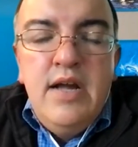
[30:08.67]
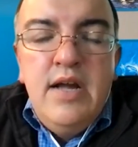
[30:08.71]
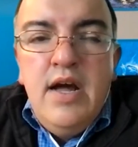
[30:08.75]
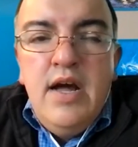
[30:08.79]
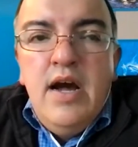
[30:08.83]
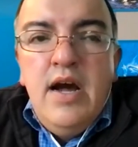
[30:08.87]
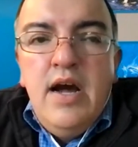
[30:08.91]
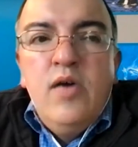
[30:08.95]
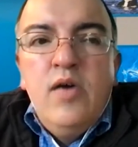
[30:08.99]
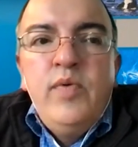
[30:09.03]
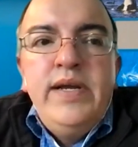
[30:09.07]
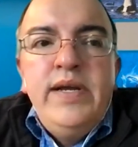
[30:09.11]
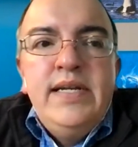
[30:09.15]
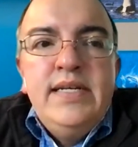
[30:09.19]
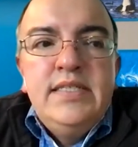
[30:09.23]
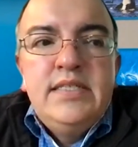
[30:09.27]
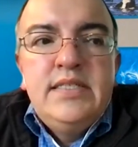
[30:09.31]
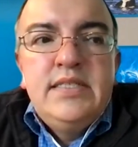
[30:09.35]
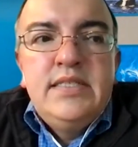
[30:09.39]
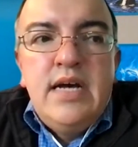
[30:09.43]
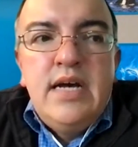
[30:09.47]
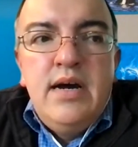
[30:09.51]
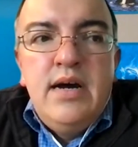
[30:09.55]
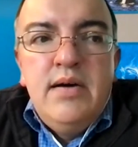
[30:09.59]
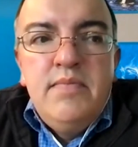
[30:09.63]
We did
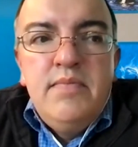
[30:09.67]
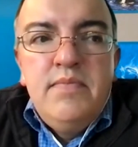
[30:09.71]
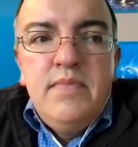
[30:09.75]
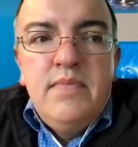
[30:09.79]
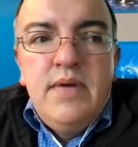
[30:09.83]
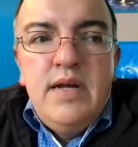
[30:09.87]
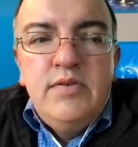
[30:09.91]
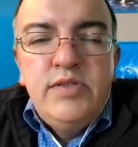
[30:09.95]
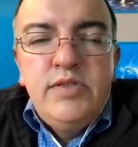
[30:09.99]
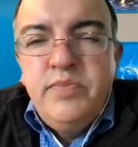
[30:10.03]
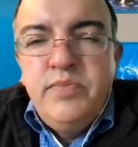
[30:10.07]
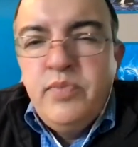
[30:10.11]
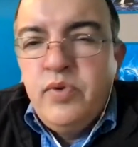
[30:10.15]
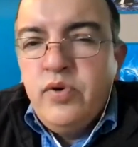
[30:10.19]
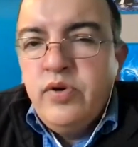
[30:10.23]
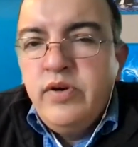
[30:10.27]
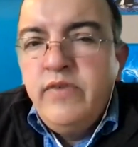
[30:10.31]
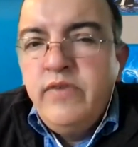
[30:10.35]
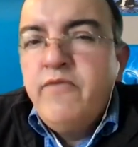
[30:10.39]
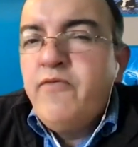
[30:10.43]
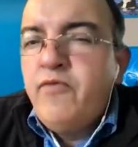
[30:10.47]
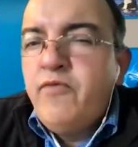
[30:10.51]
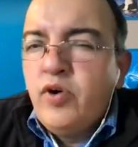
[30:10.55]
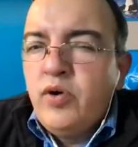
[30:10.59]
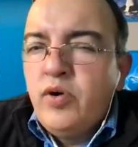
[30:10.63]
some. It was more
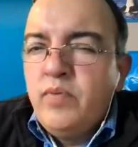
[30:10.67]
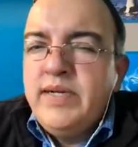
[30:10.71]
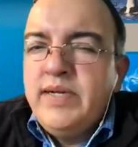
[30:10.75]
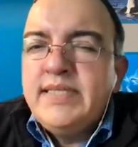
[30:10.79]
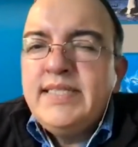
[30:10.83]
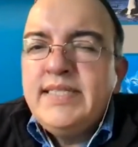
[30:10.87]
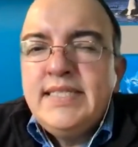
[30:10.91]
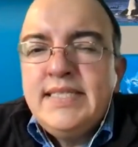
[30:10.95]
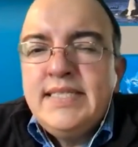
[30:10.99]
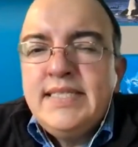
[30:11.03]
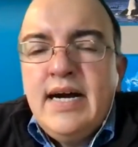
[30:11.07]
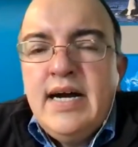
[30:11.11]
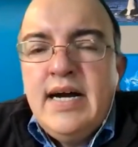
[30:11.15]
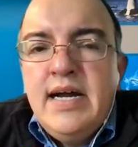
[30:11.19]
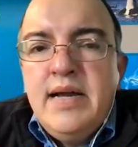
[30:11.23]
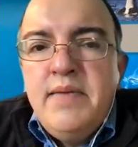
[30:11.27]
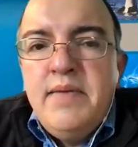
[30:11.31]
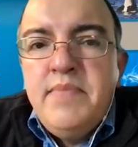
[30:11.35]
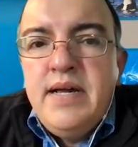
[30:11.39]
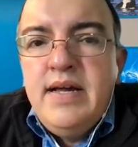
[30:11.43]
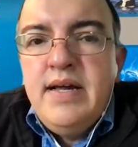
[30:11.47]
informal at the time.